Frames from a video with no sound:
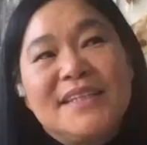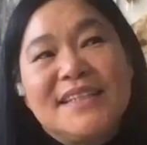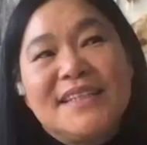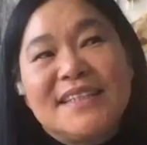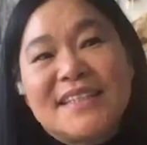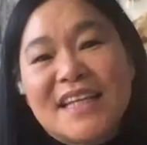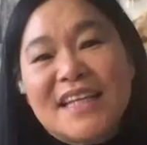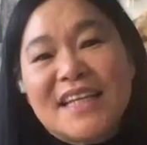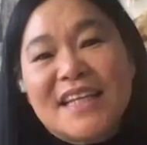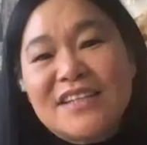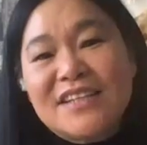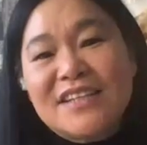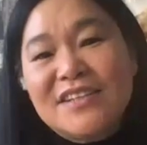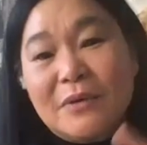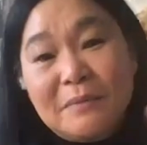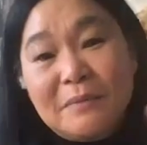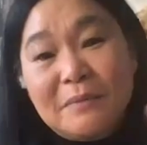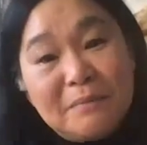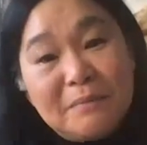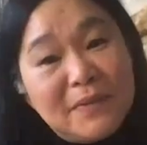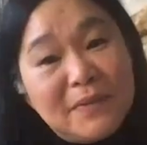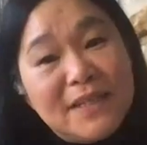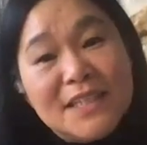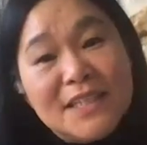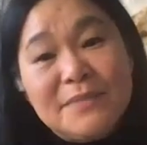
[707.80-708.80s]
piece is actually
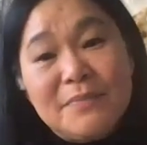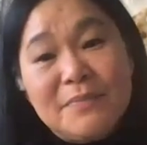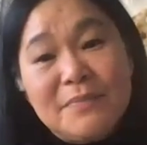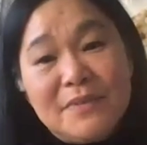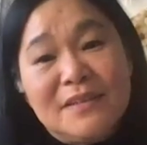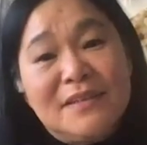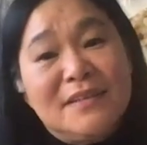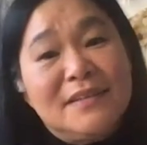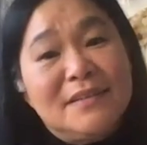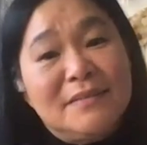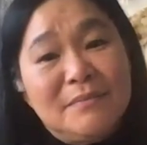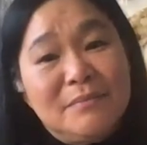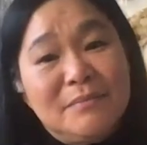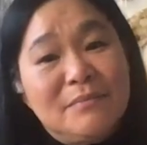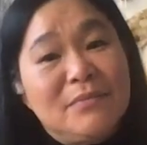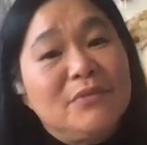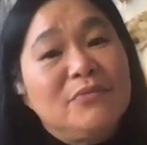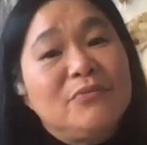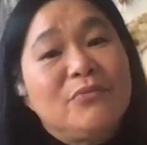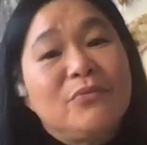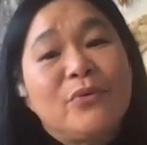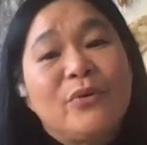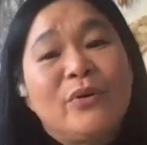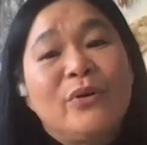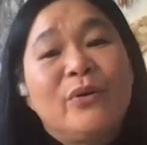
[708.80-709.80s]
one piece in
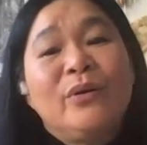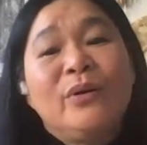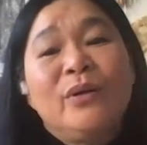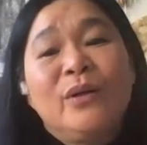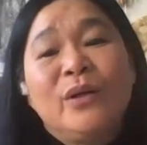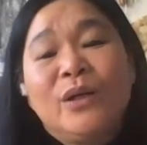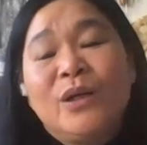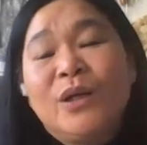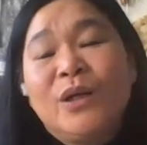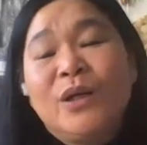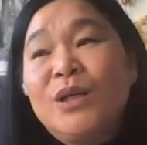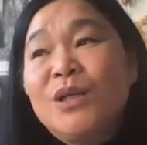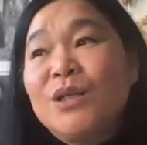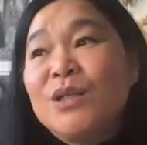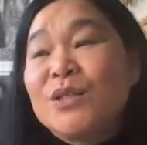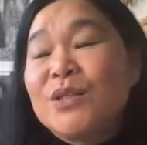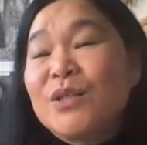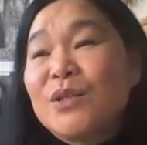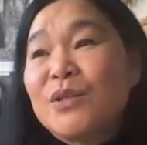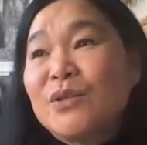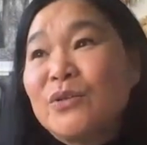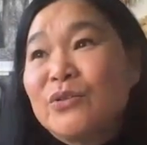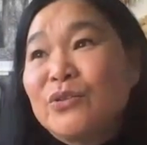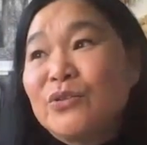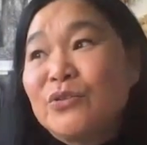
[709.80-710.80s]
before.
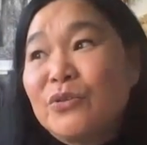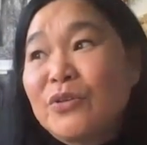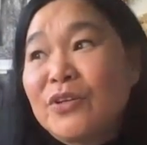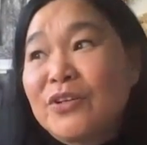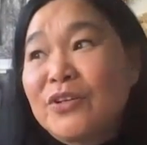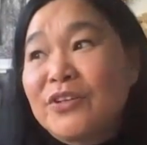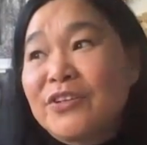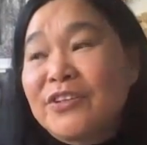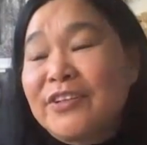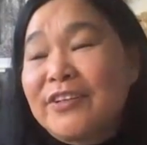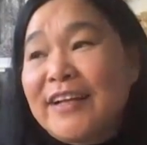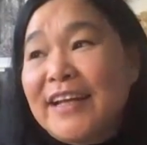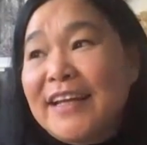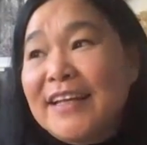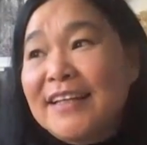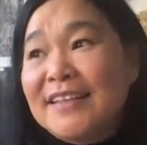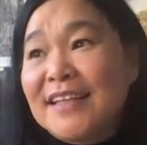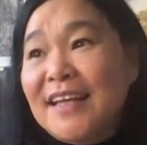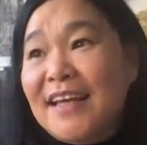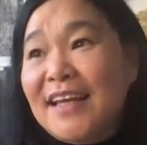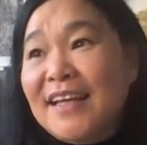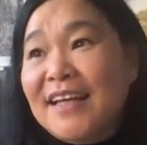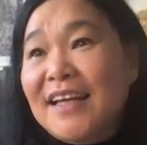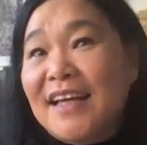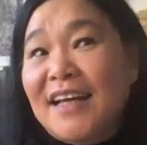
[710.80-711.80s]
So, to
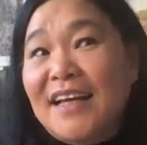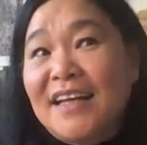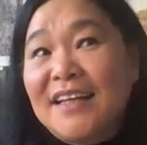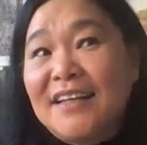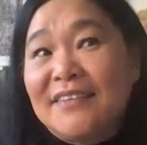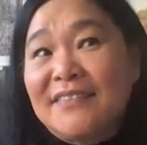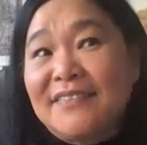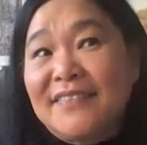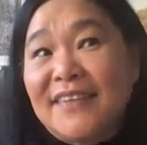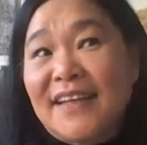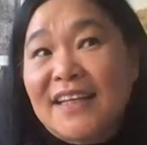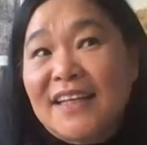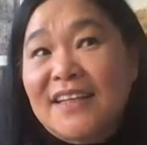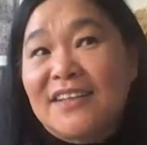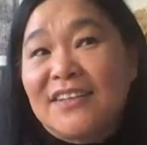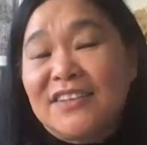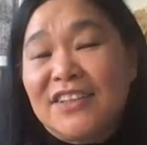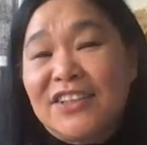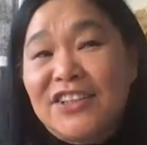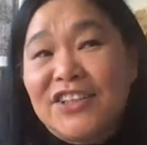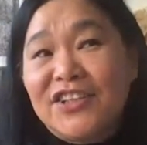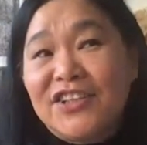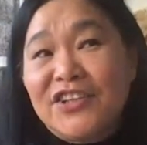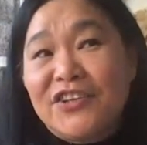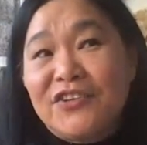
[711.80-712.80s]
create that kind of like
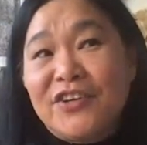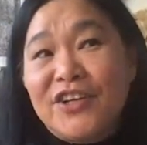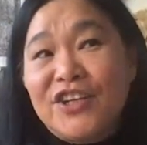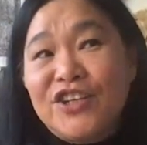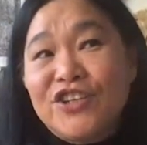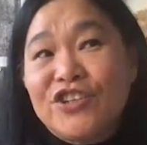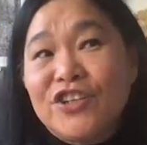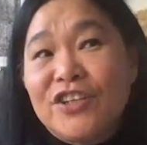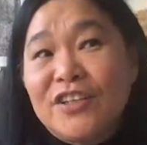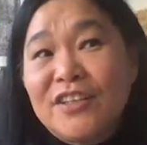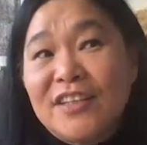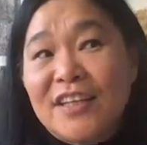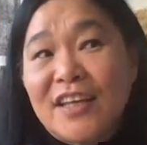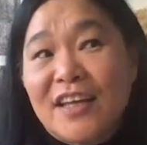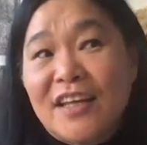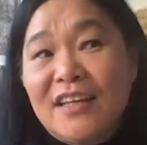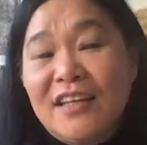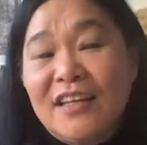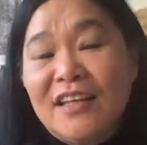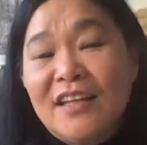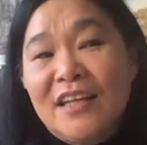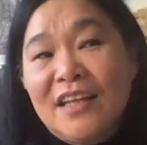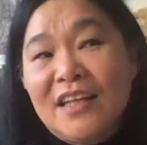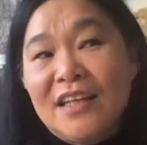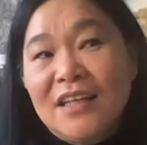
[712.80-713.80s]
continuation,
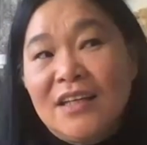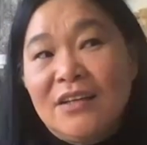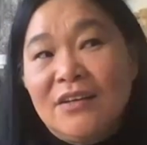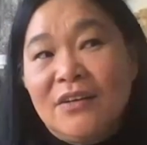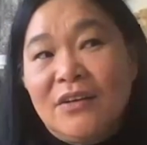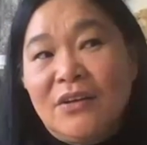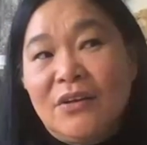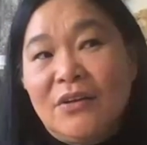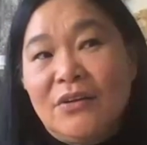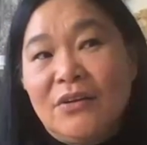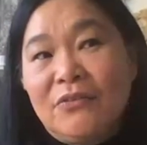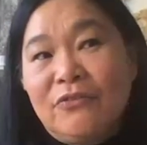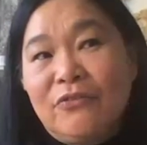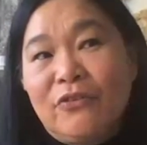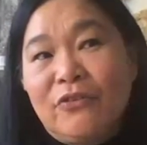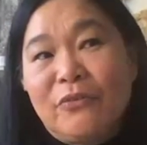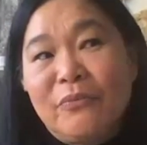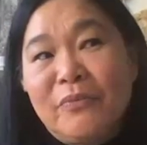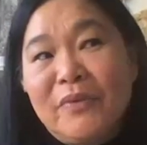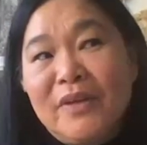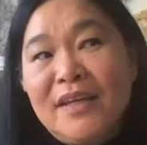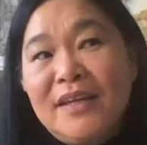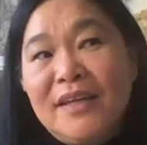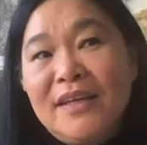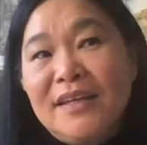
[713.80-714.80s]
that uh,
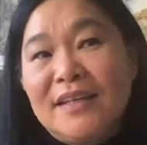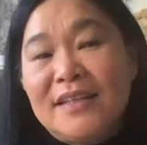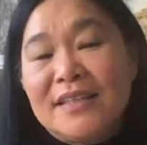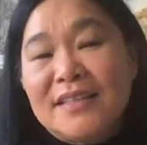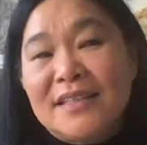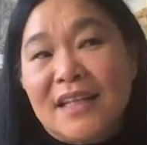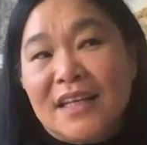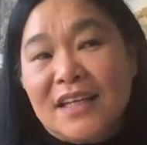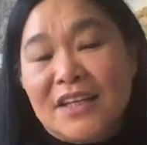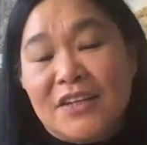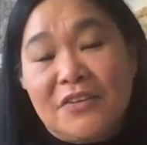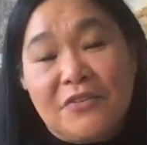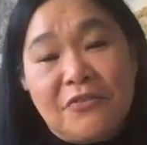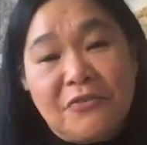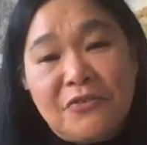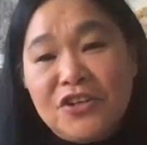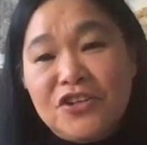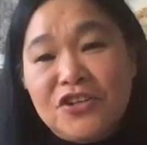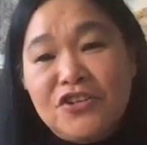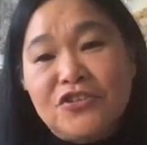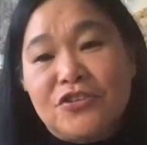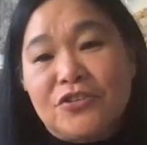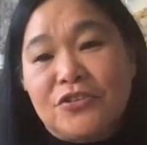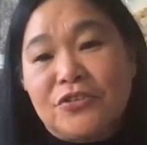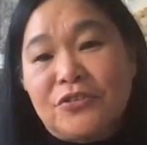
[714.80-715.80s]
for me it's like a
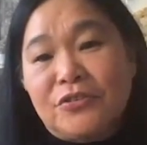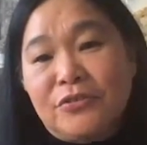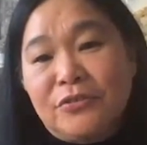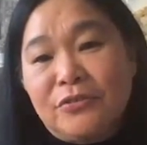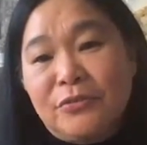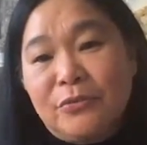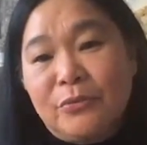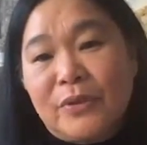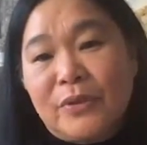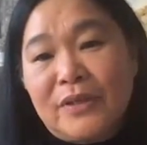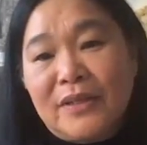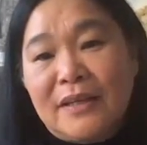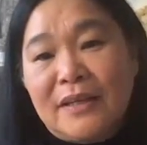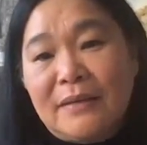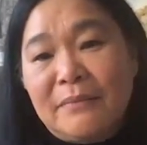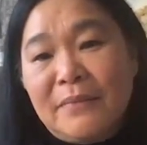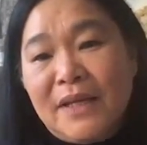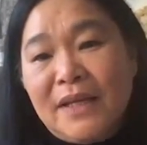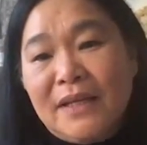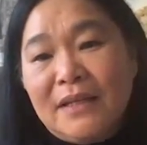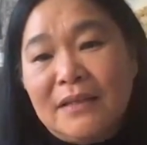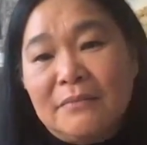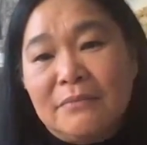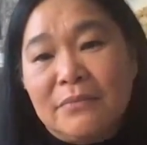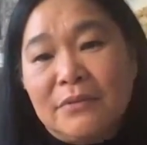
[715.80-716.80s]
ritual when I
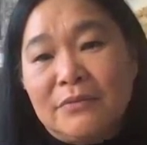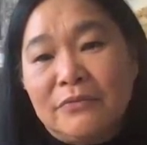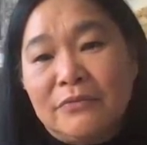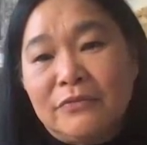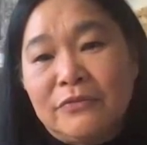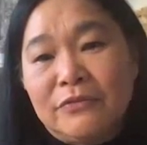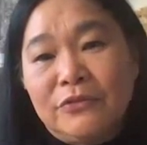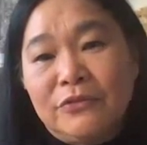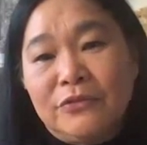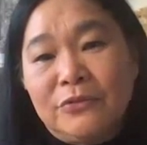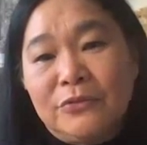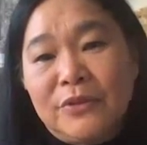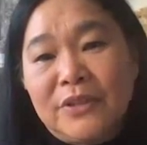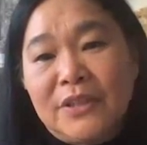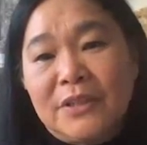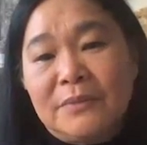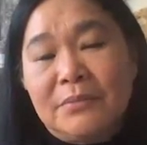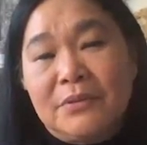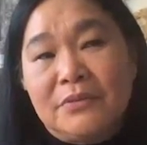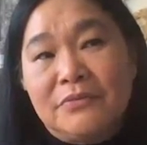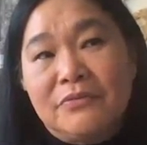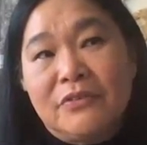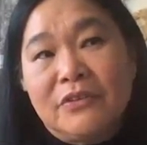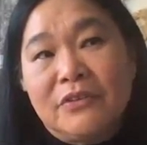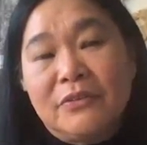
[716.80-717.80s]
make a doing
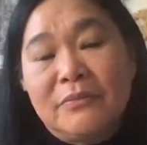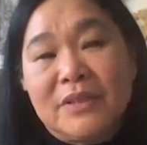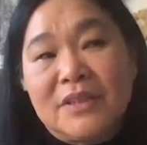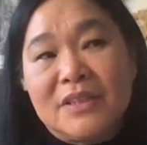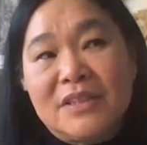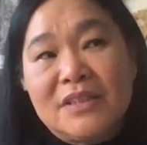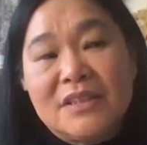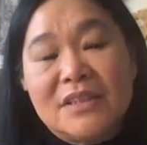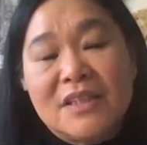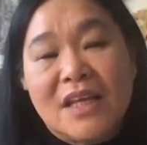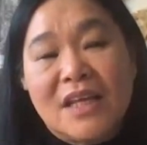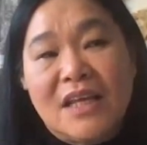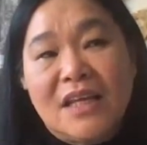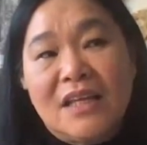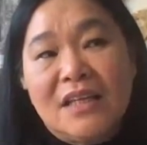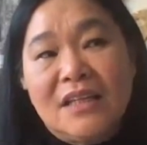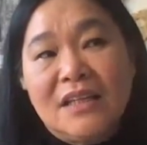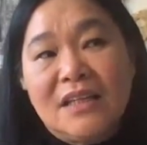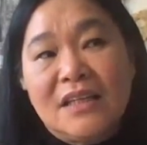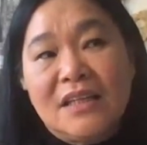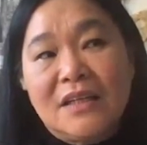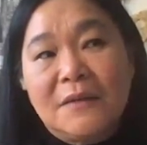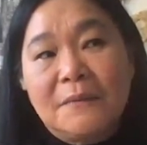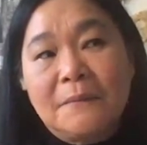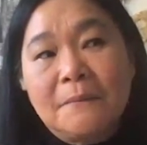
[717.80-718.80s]
a performance,
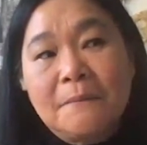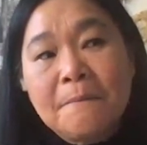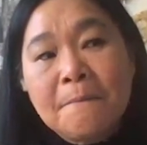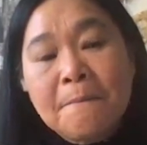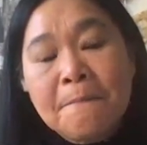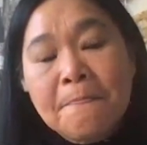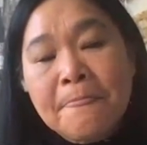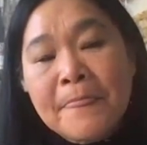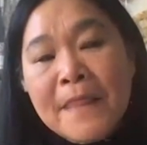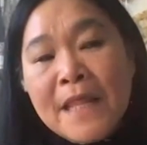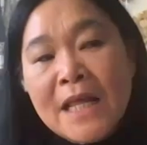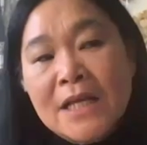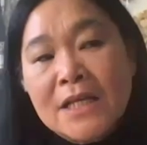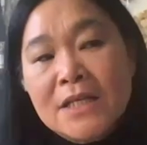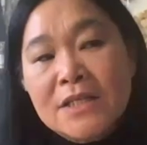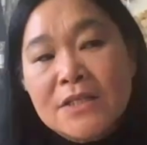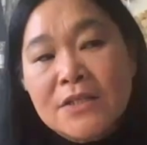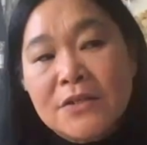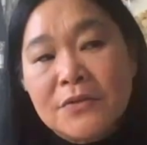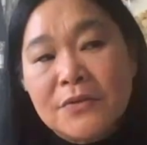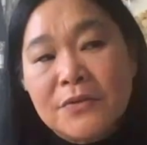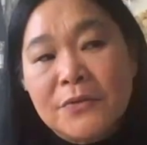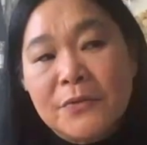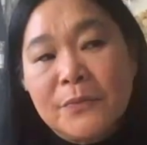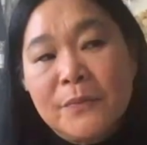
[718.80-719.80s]
and um,
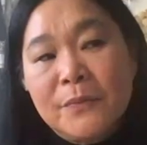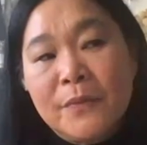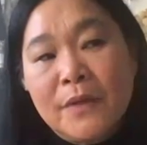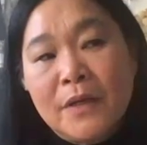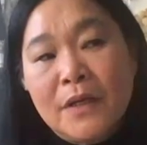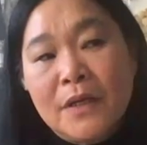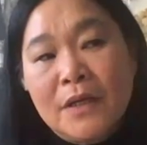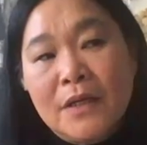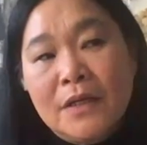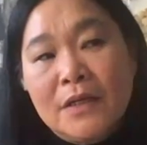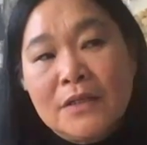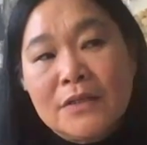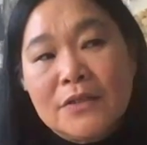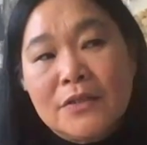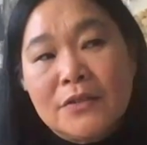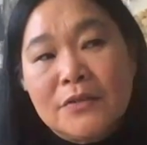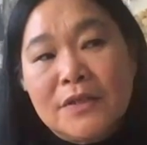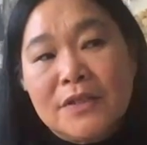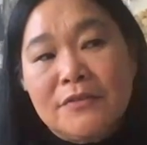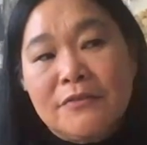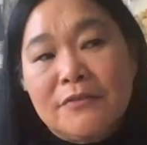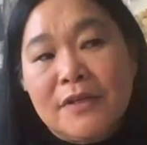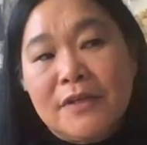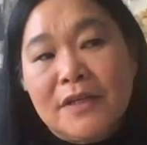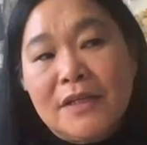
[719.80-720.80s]
so
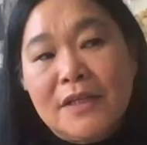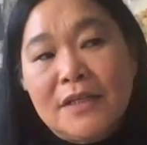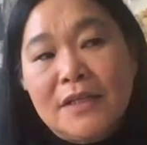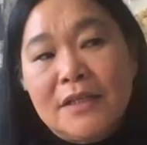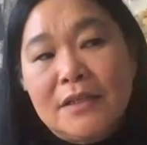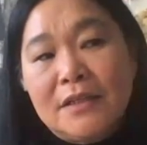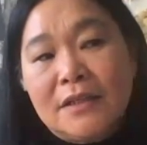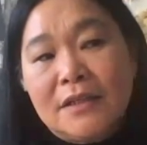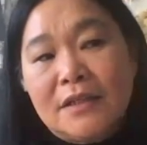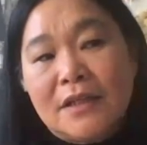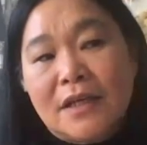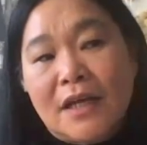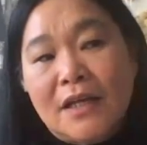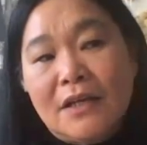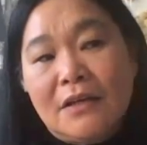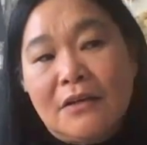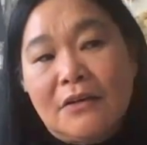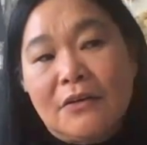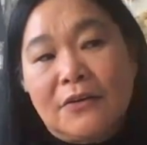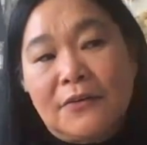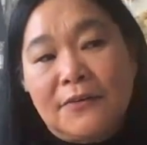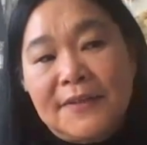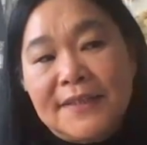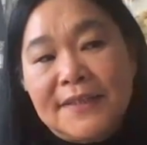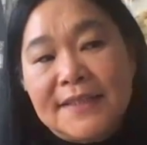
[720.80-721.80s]
so it's really kind
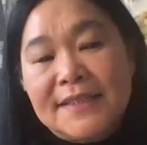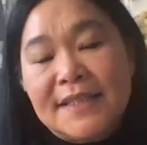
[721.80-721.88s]
of